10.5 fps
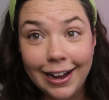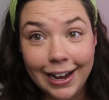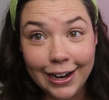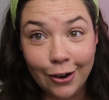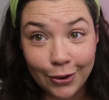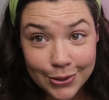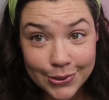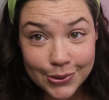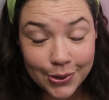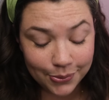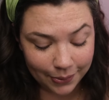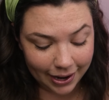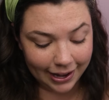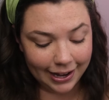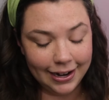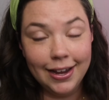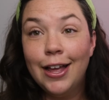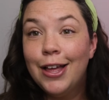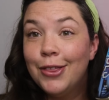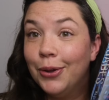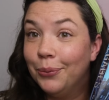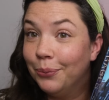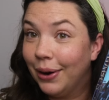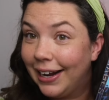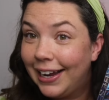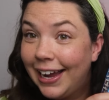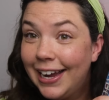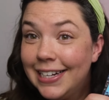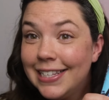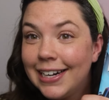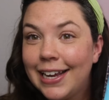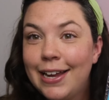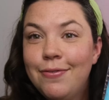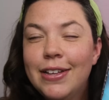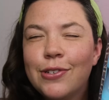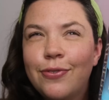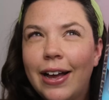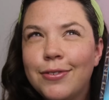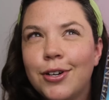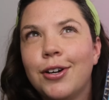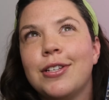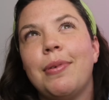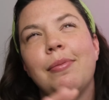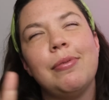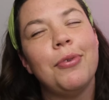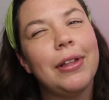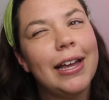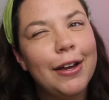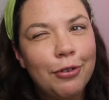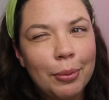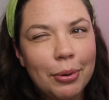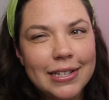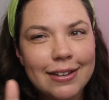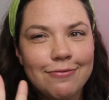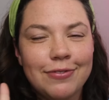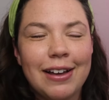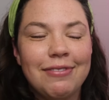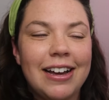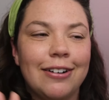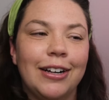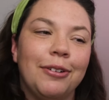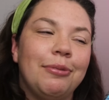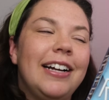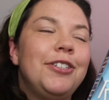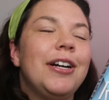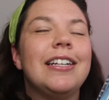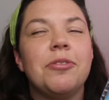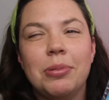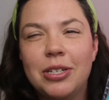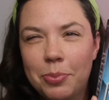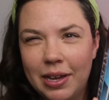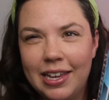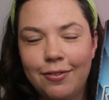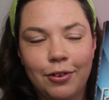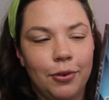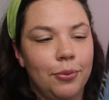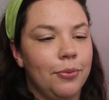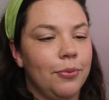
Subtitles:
I also read The Renegades, and I gave this 5 stars. It might be more like a 4.75. I don't know. I try not to be too picky of a